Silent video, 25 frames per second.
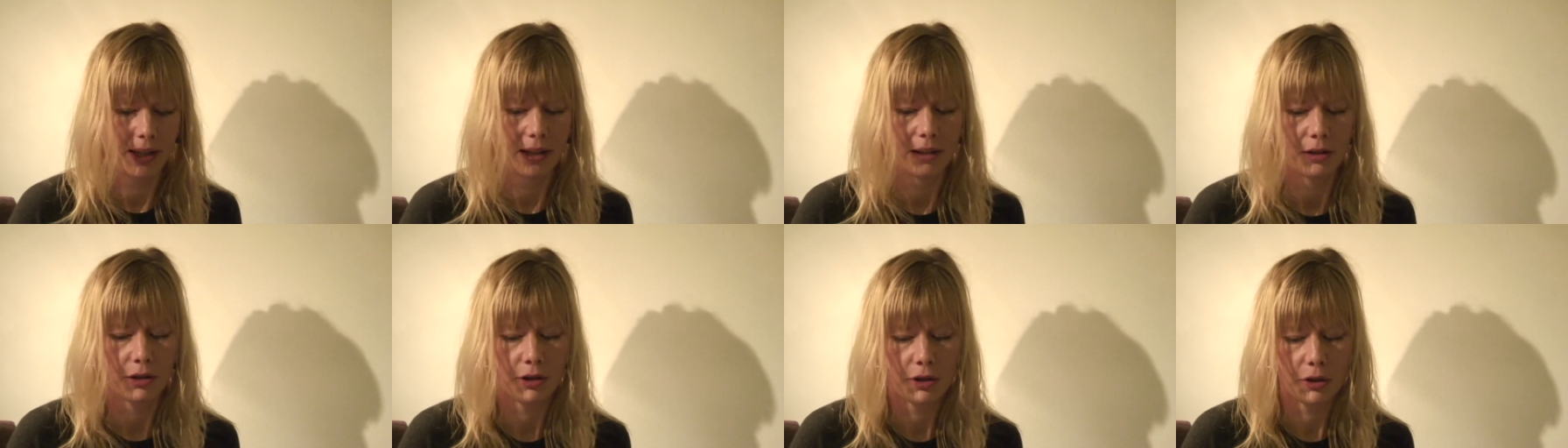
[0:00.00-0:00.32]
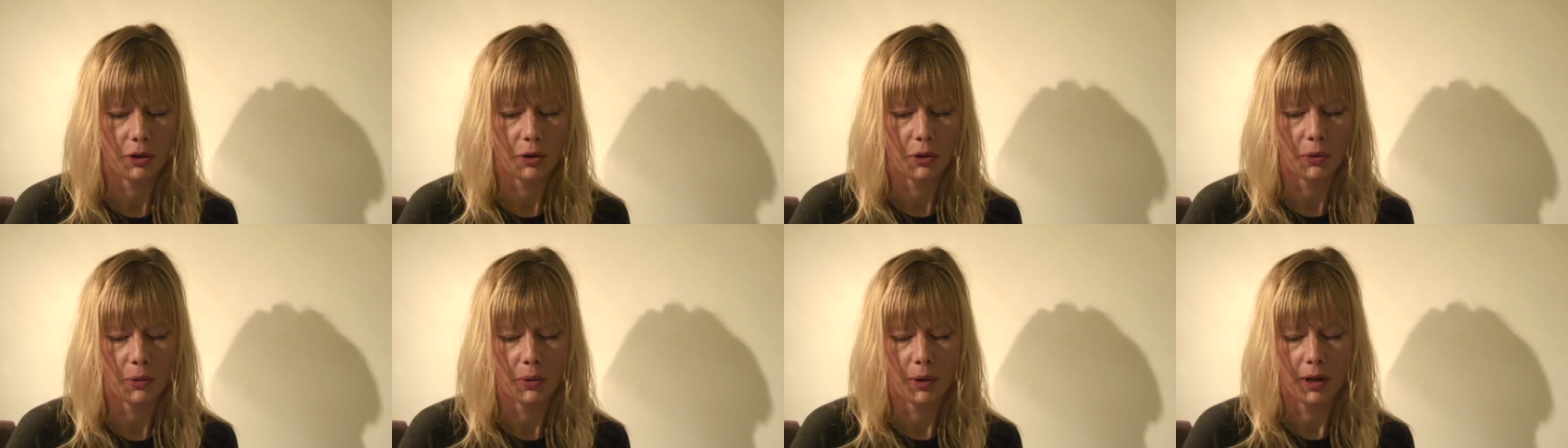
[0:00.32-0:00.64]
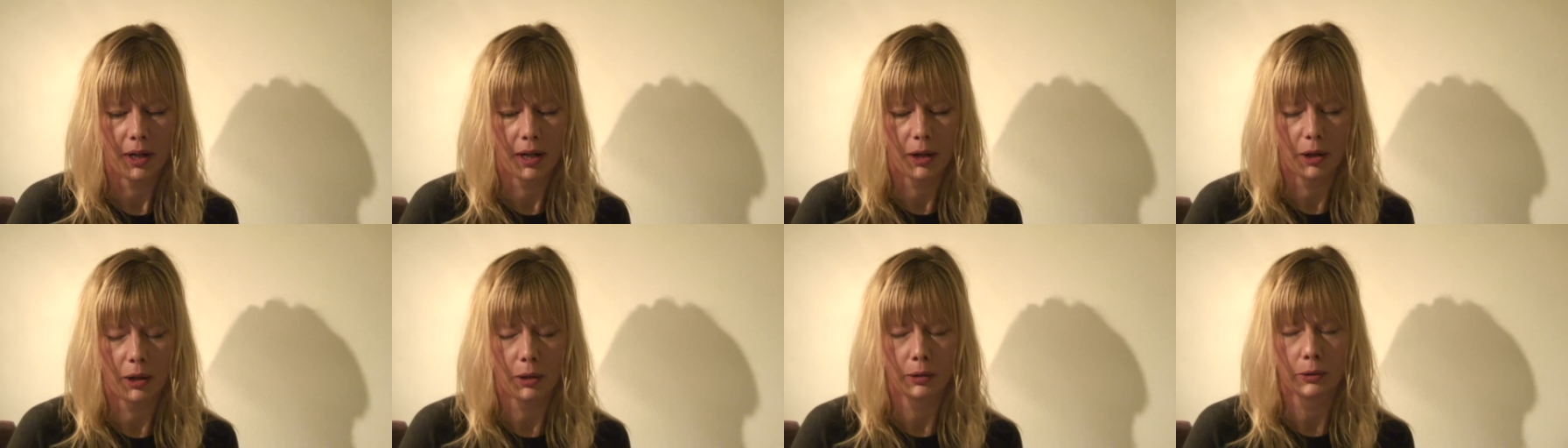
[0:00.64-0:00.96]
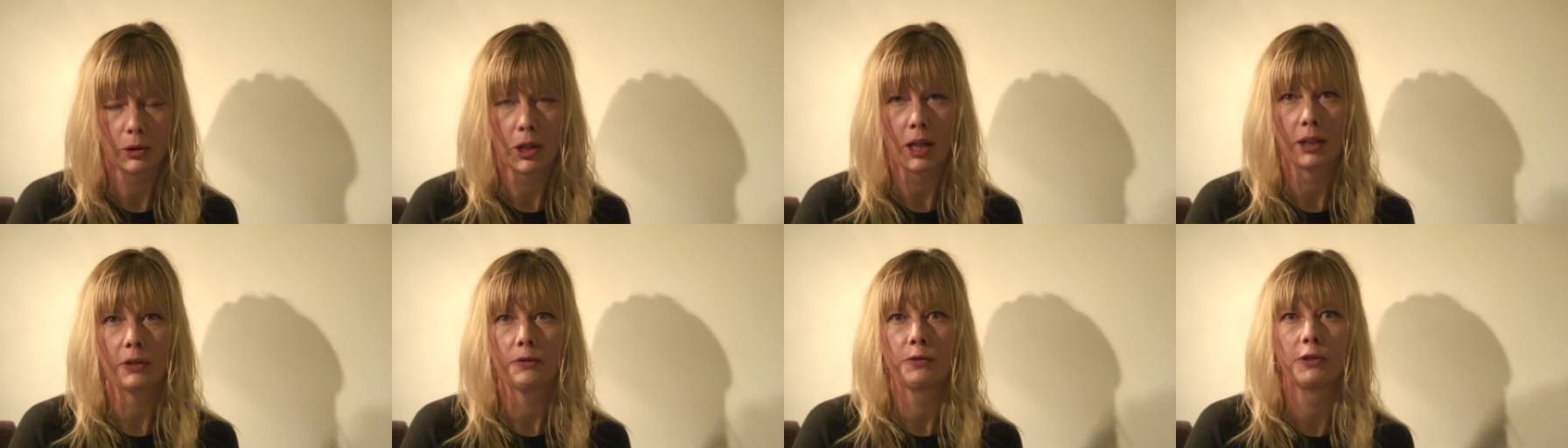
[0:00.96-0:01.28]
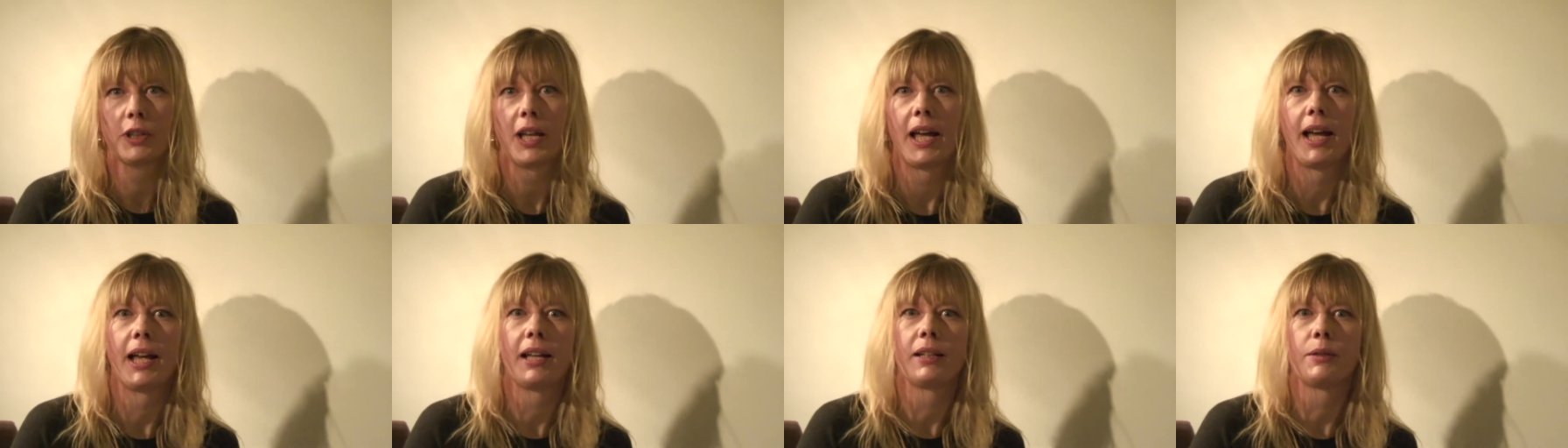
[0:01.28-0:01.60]
So a lot of
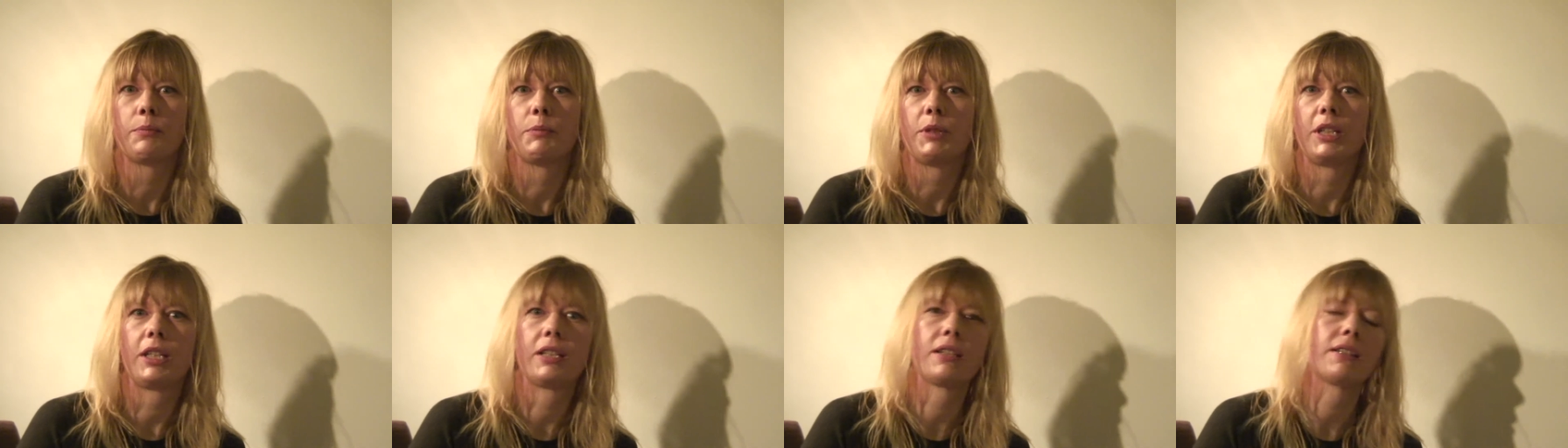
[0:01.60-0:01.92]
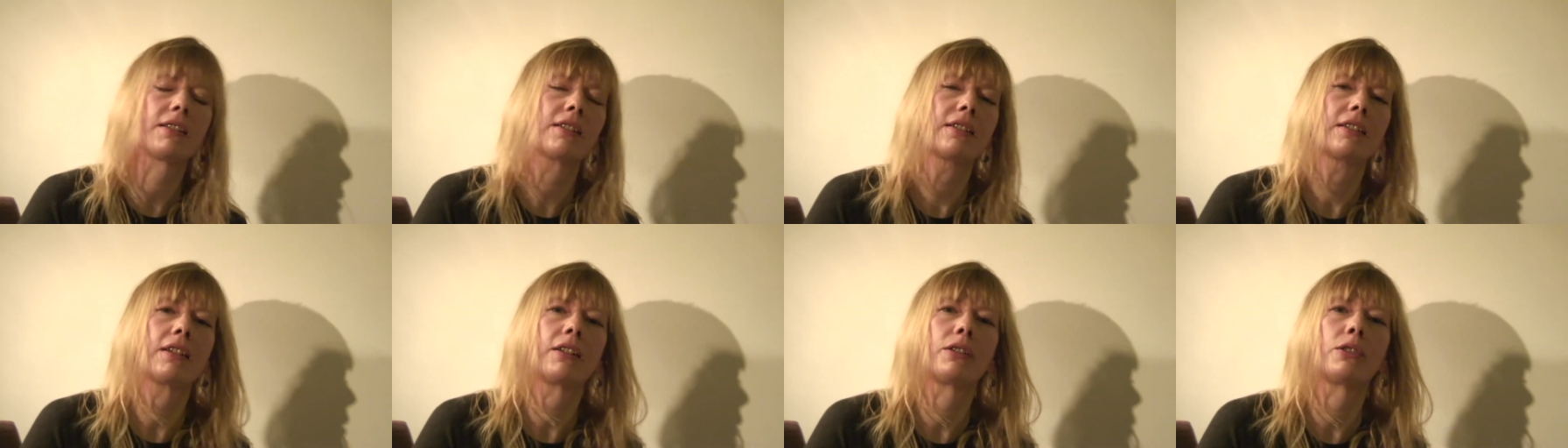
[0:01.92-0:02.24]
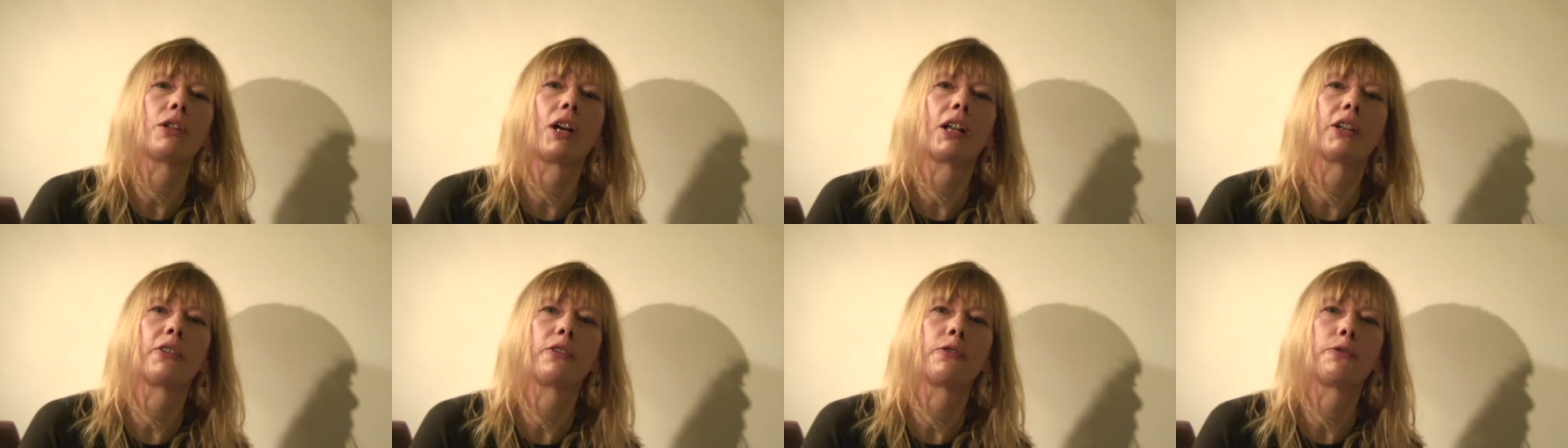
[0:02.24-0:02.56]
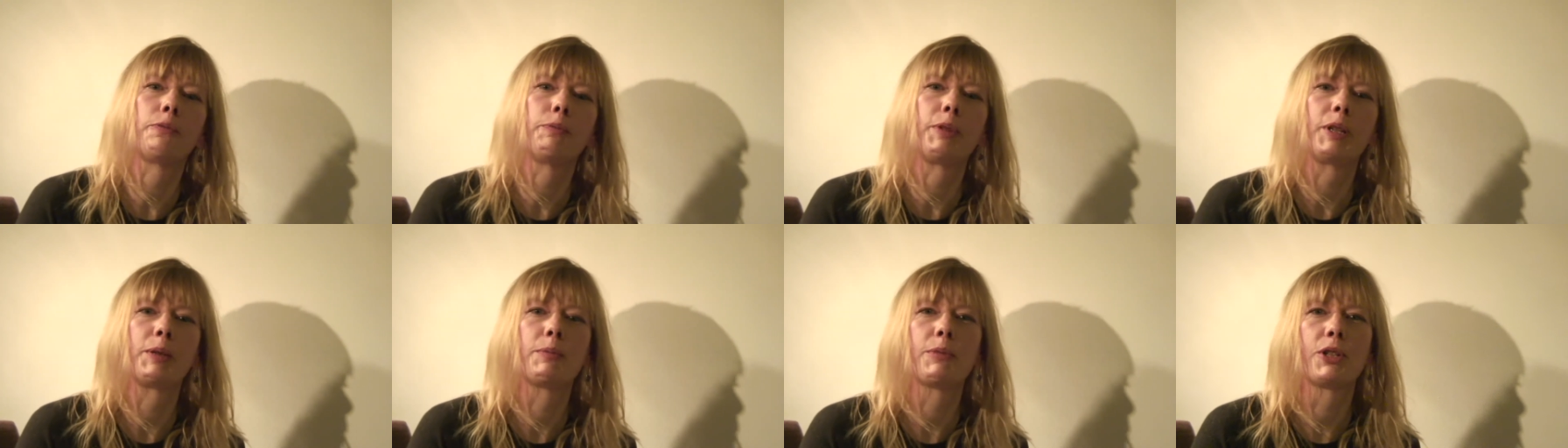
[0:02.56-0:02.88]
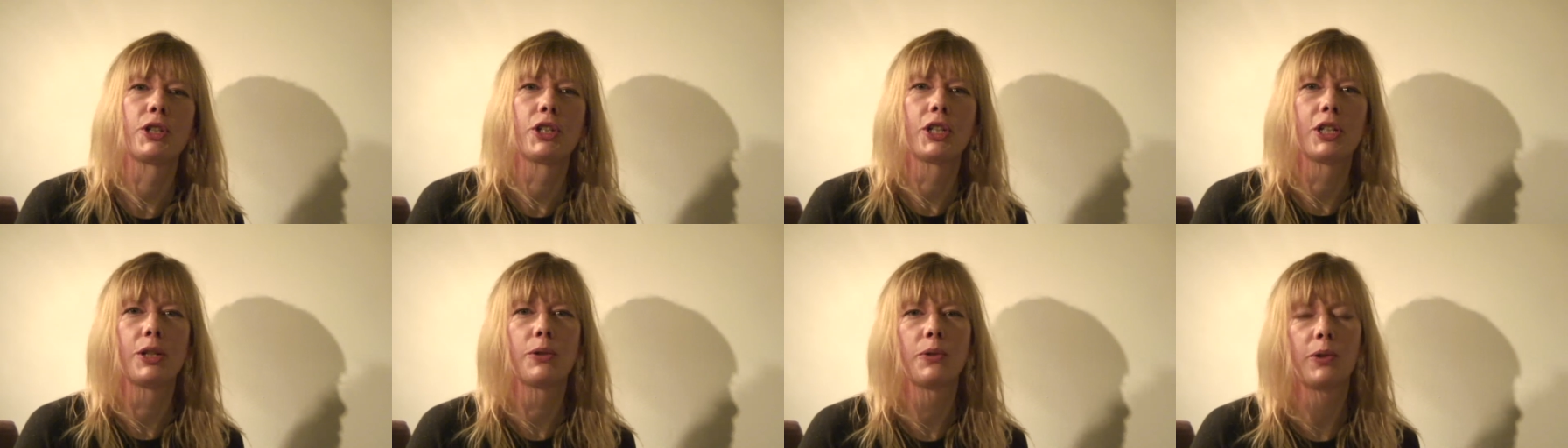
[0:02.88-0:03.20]
land means a lot of big
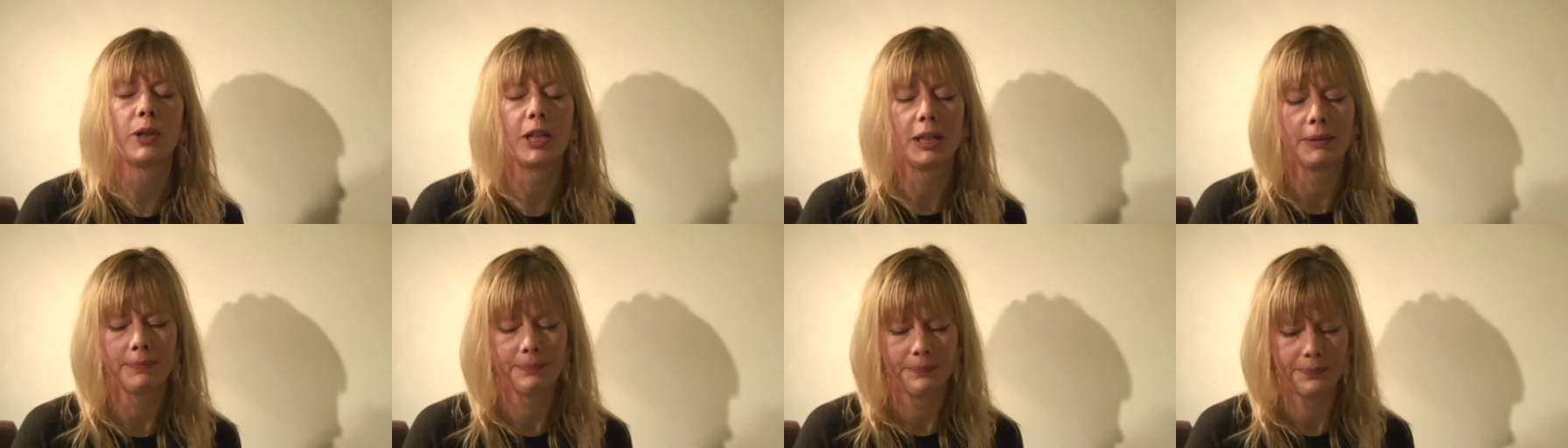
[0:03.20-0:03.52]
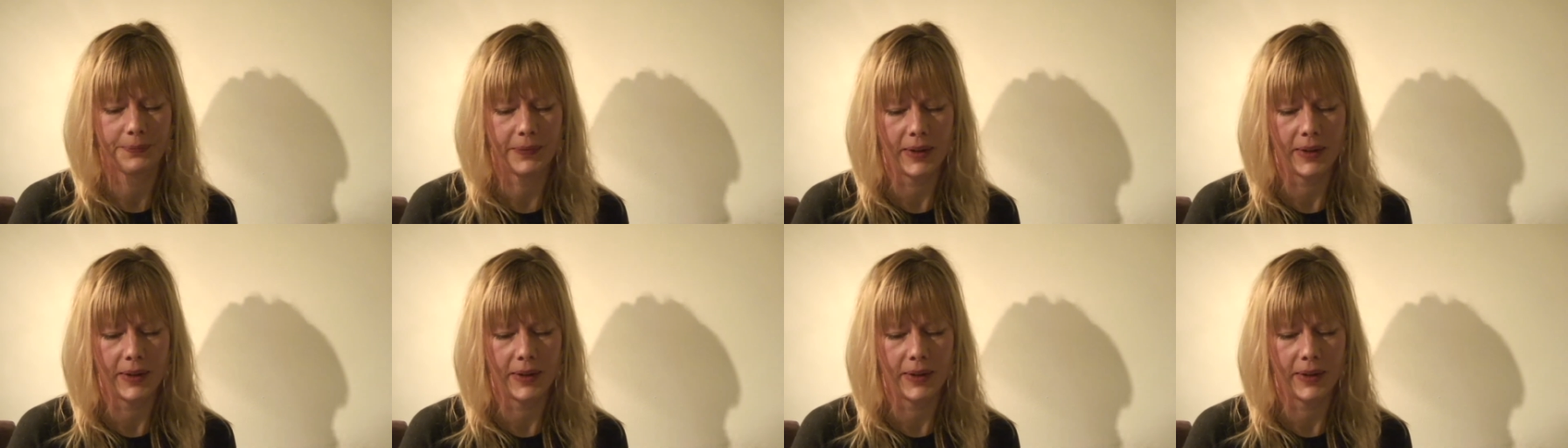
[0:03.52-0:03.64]
machinery,